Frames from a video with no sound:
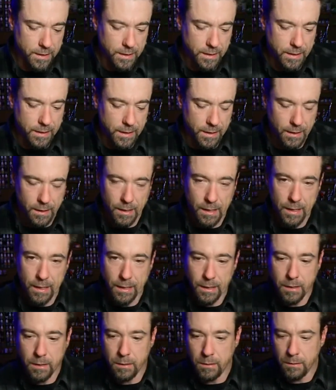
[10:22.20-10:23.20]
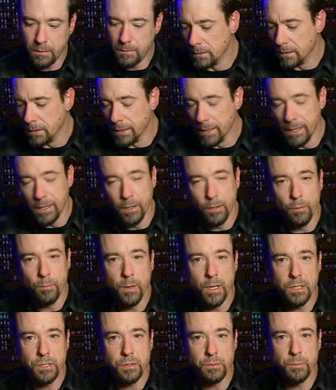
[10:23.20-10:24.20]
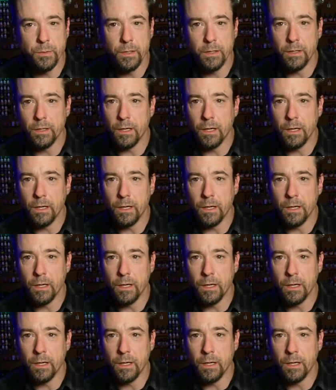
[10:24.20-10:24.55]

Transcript: of get like an inner measurement.